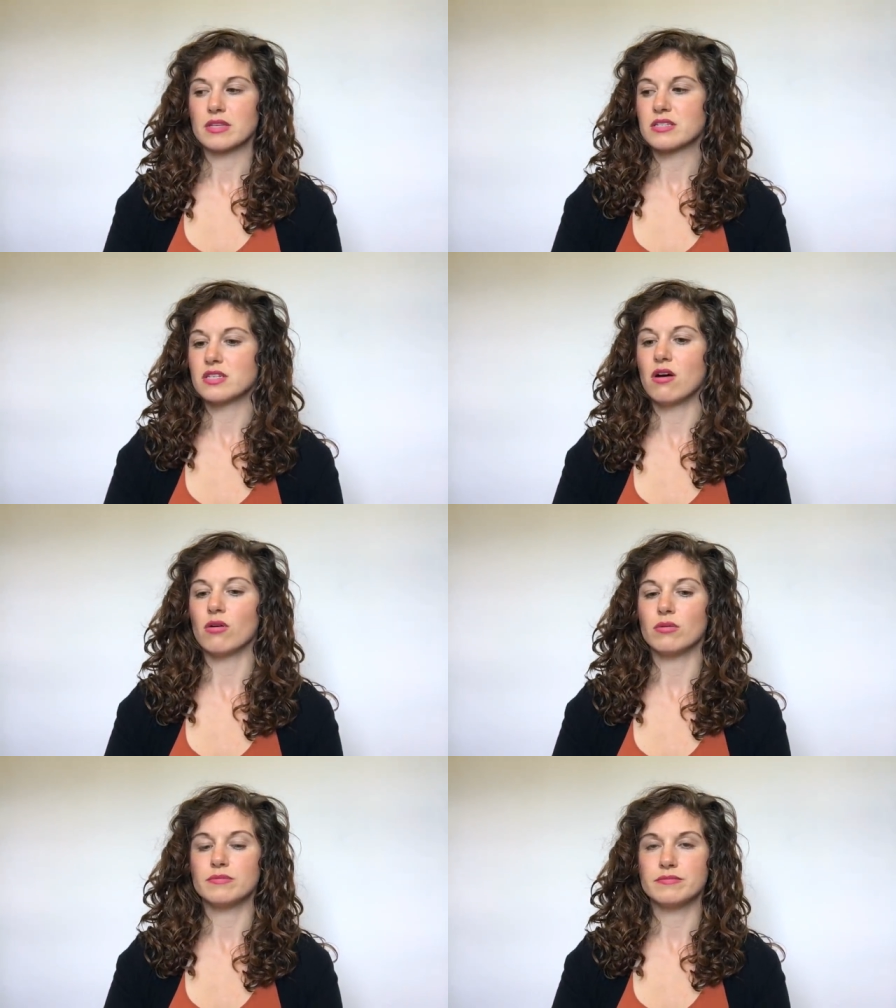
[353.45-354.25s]

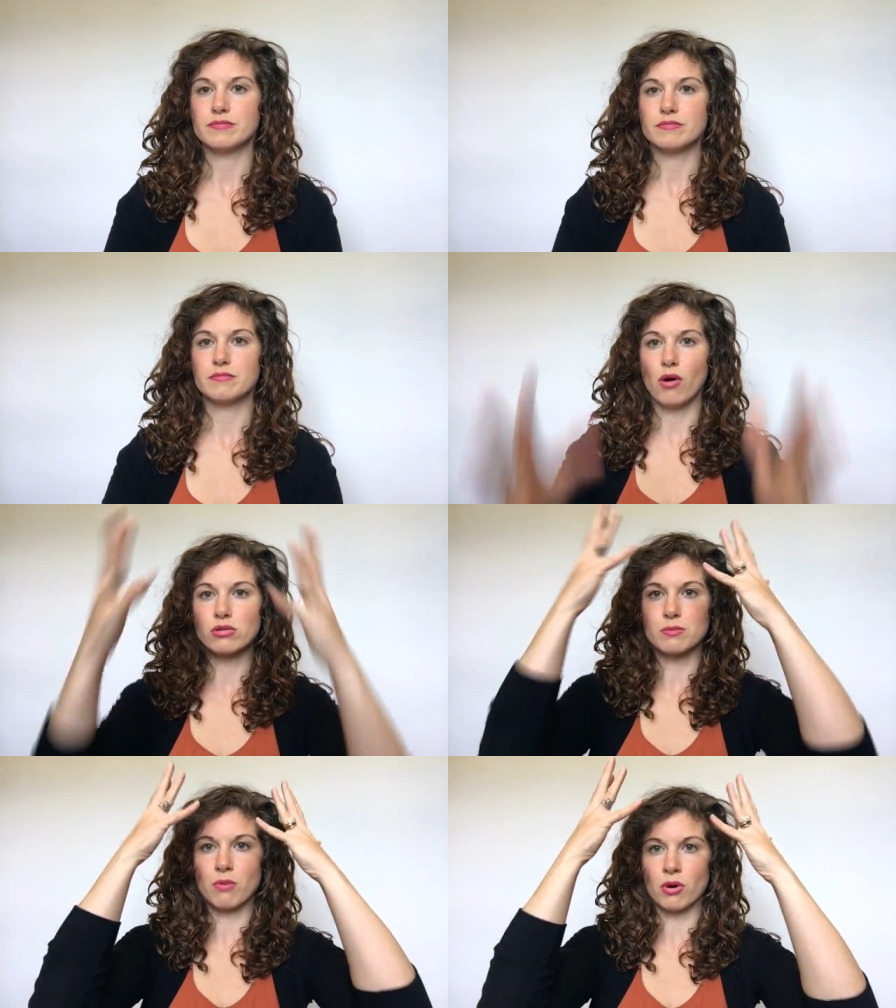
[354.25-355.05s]
So
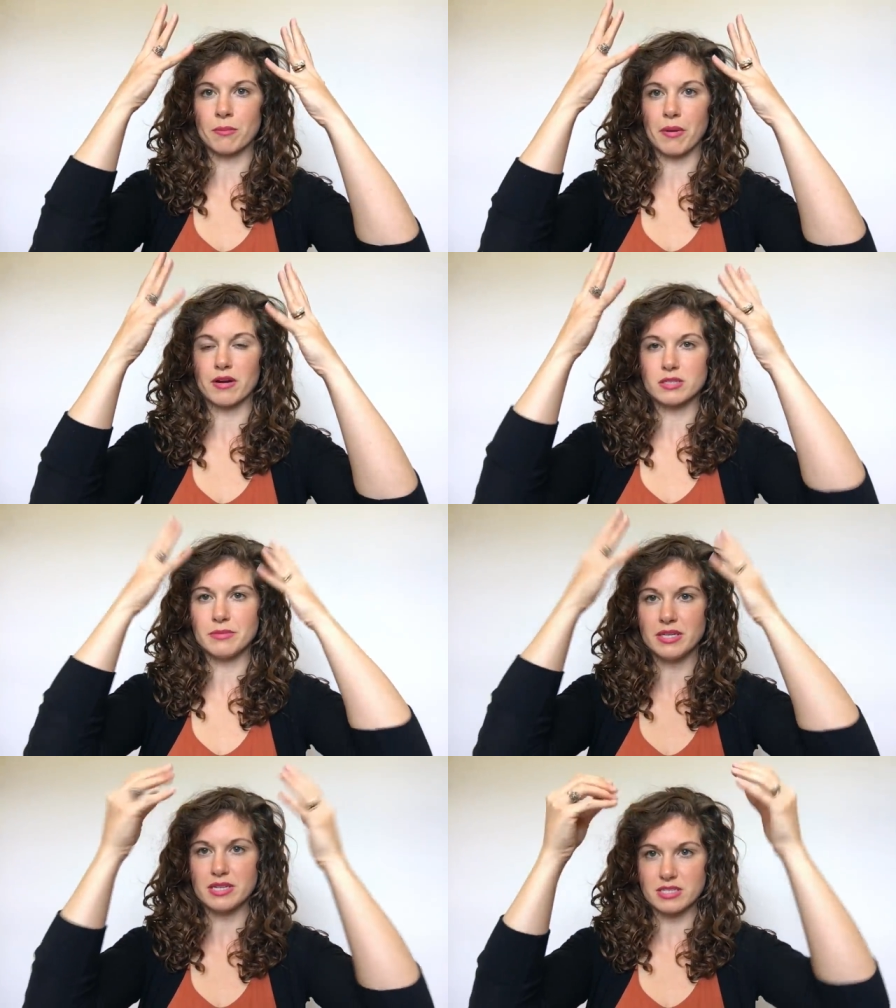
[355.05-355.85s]
most important part to
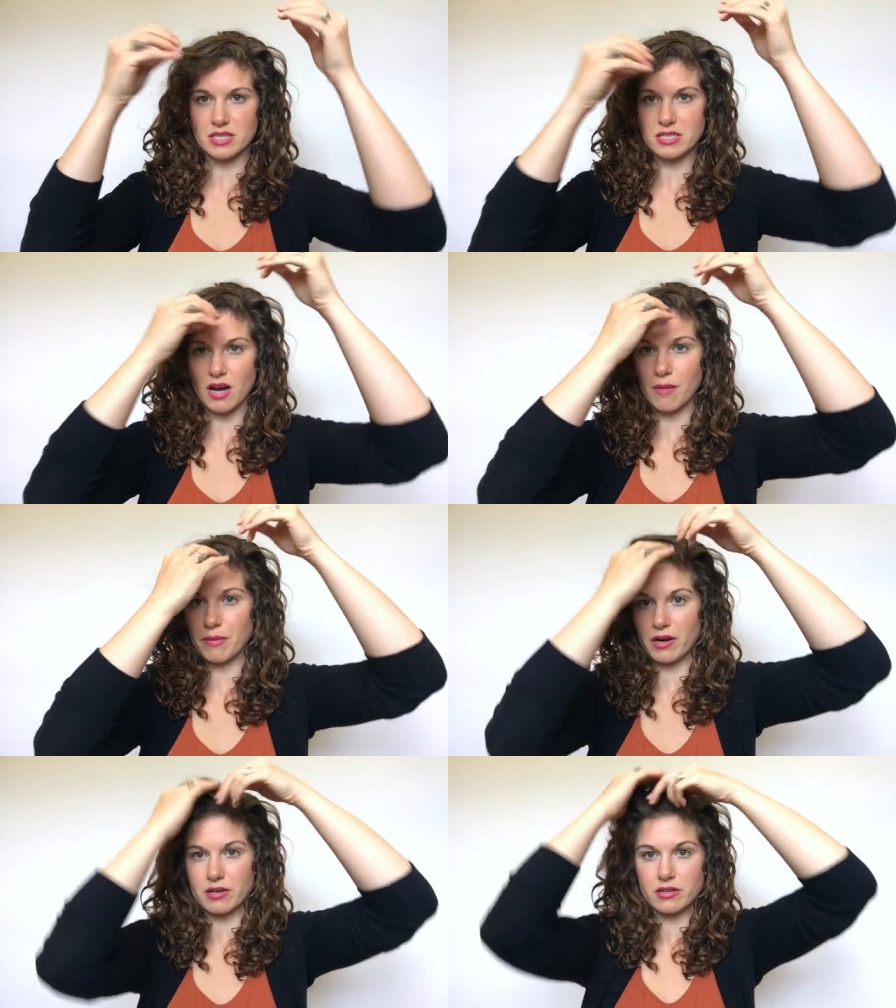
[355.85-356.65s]
me is this top
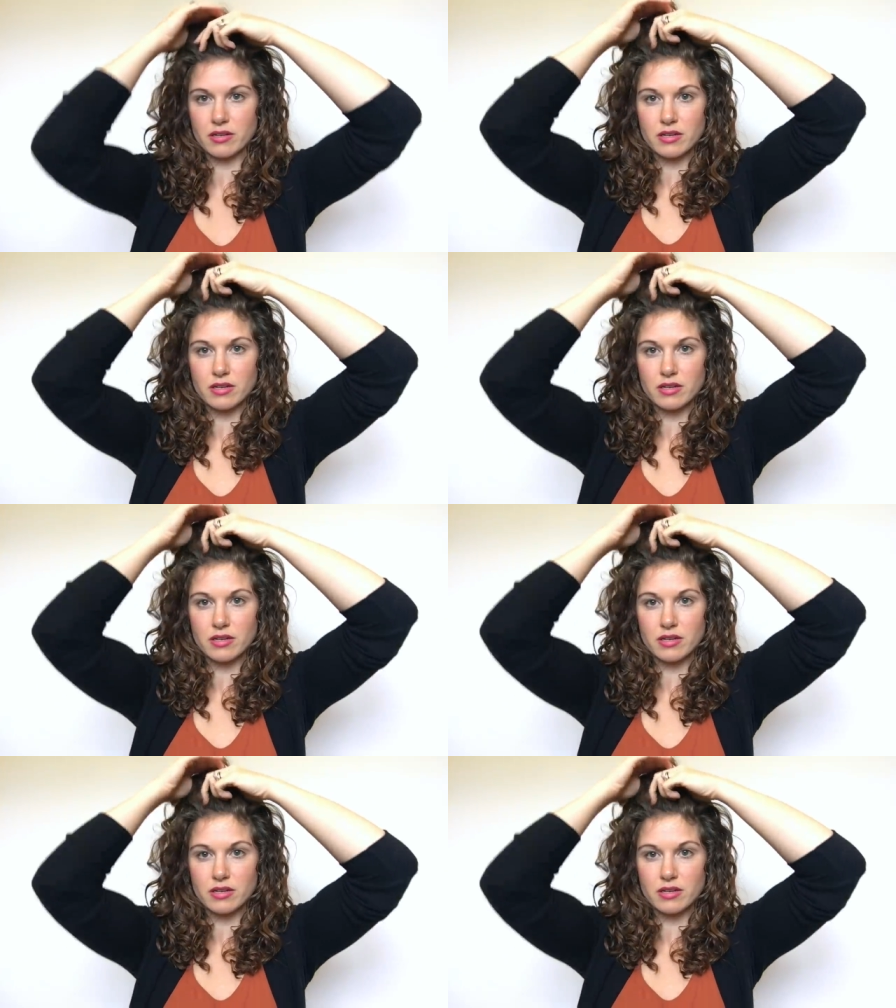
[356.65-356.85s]
part.